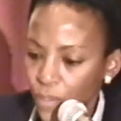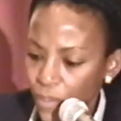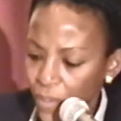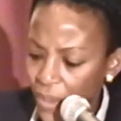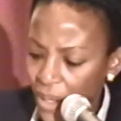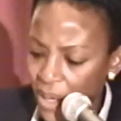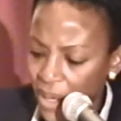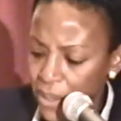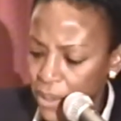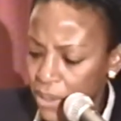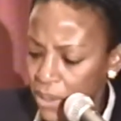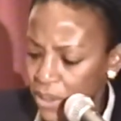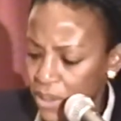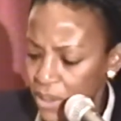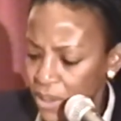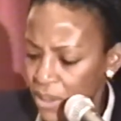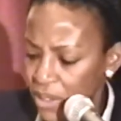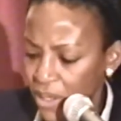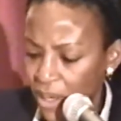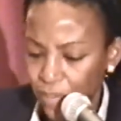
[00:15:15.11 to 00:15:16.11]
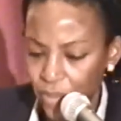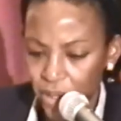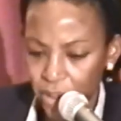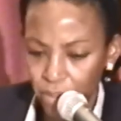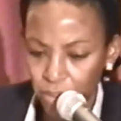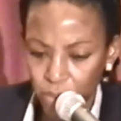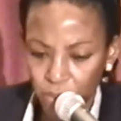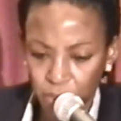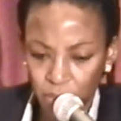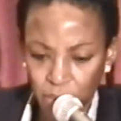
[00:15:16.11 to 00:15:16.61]
I
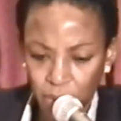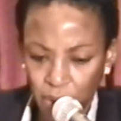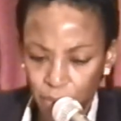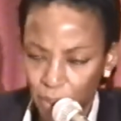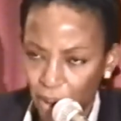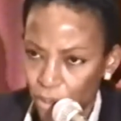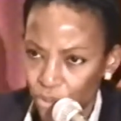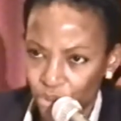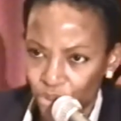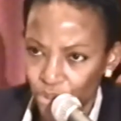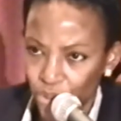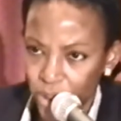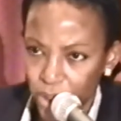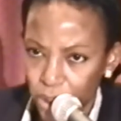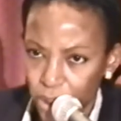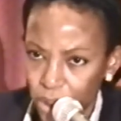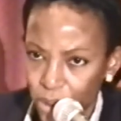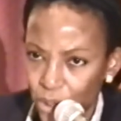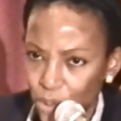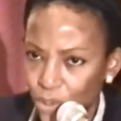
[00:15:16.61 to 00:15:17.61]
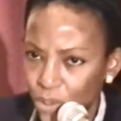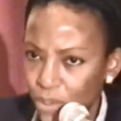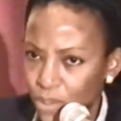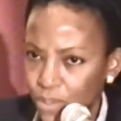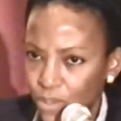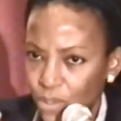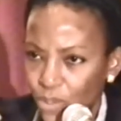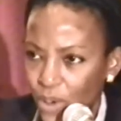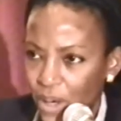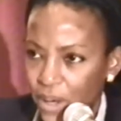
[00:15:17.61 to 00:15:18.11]
mean, about 2 years ago,
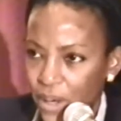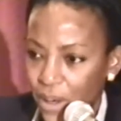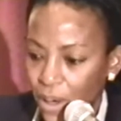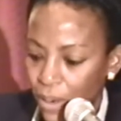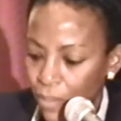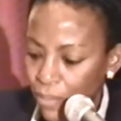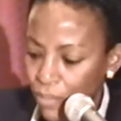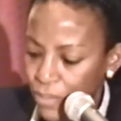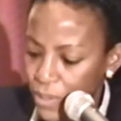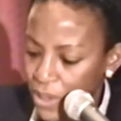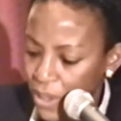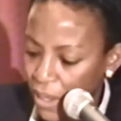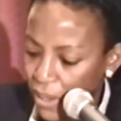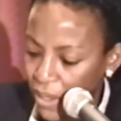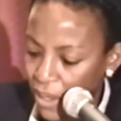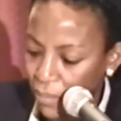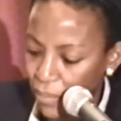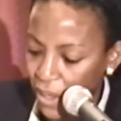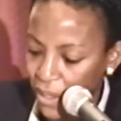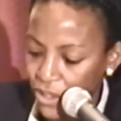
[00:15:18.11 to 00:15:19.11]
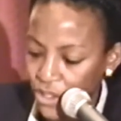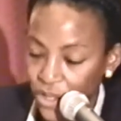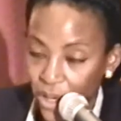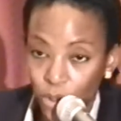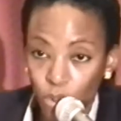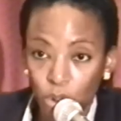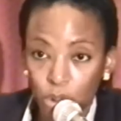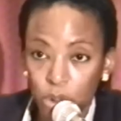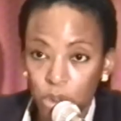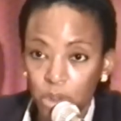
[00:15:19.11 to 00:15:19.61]
when Sani Abacha
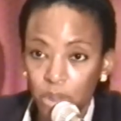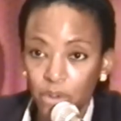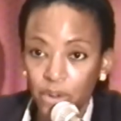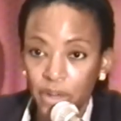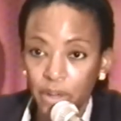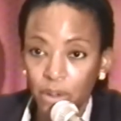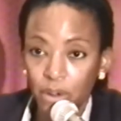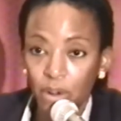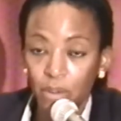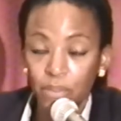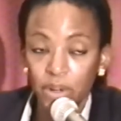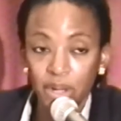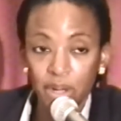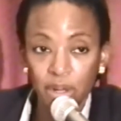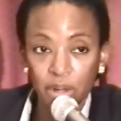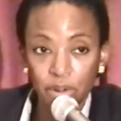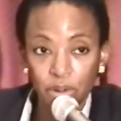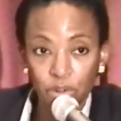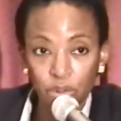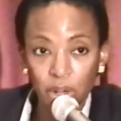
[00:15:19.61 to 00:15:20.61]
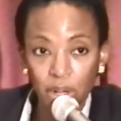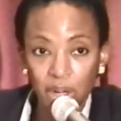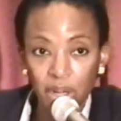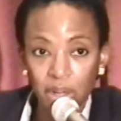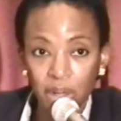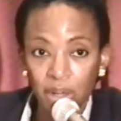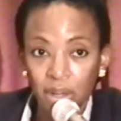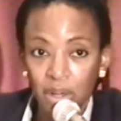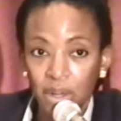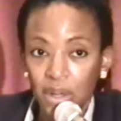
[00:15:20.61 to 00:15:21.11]
was going completely
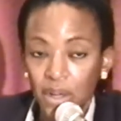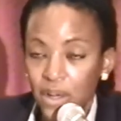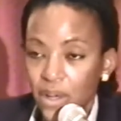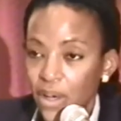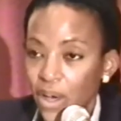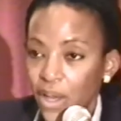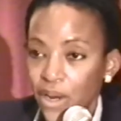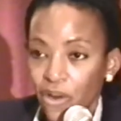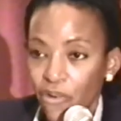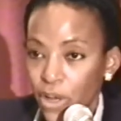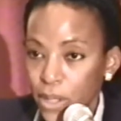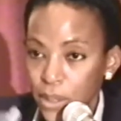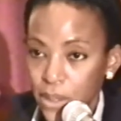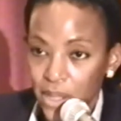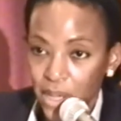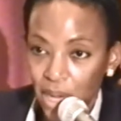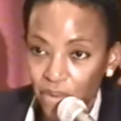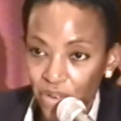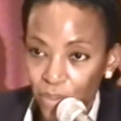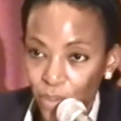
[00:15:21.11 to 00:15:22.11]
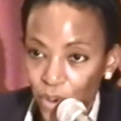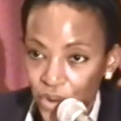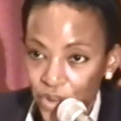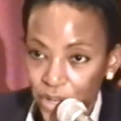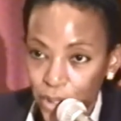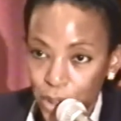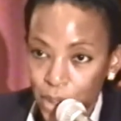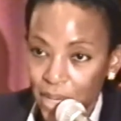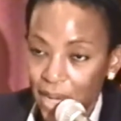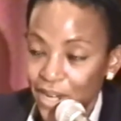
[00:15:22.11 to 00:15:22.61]
nuclear and arresting everybody
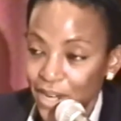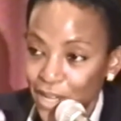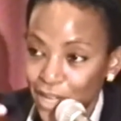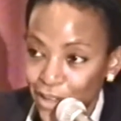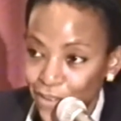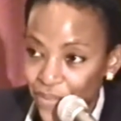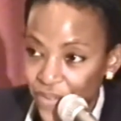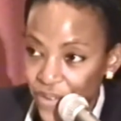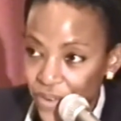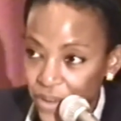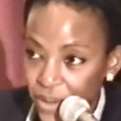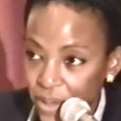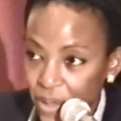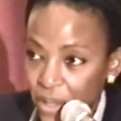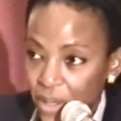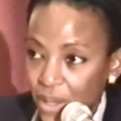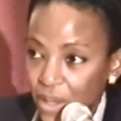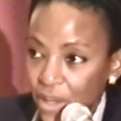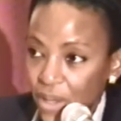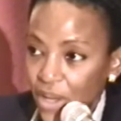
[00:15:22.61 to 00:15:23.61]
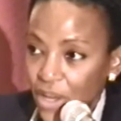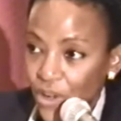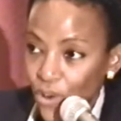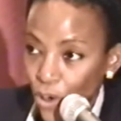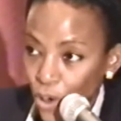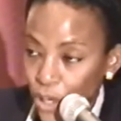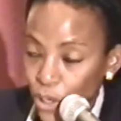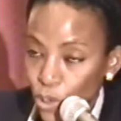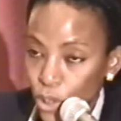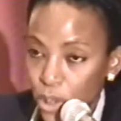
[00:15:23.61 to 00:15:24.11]
inside, even
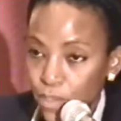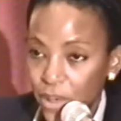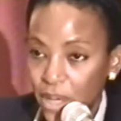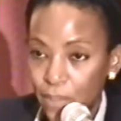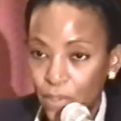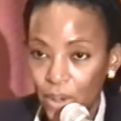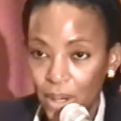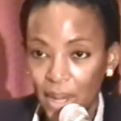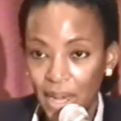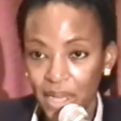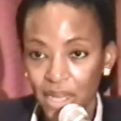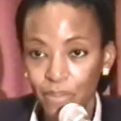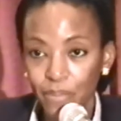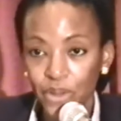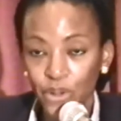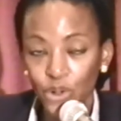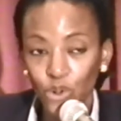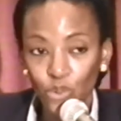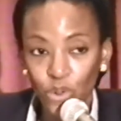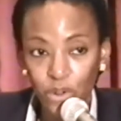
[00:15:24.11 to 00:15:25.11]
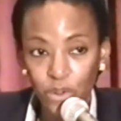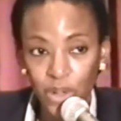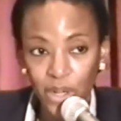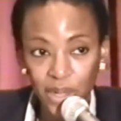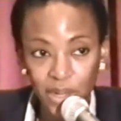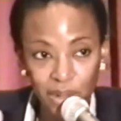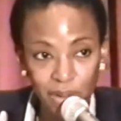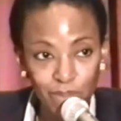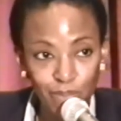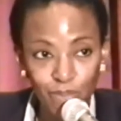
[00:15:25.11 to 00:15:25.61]
innocuous people like me who
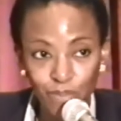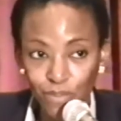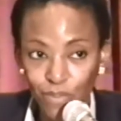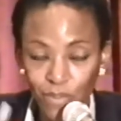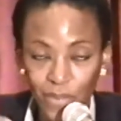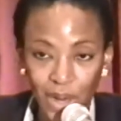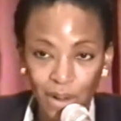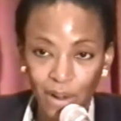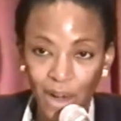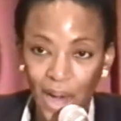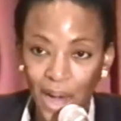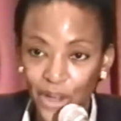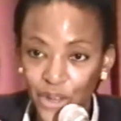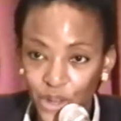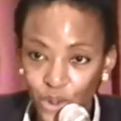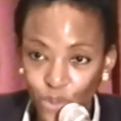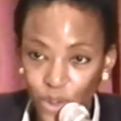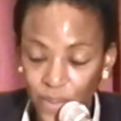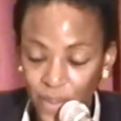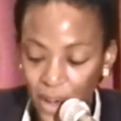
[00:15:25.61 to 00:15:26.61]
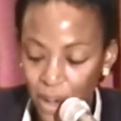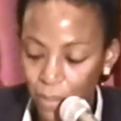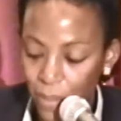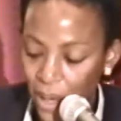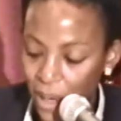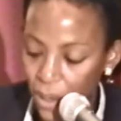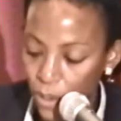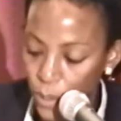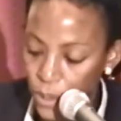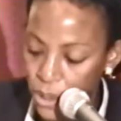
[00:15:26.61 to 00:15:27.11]
only argue with our
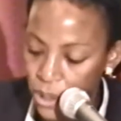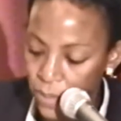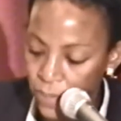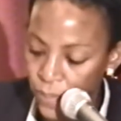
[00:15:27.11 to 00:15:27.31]
mouths.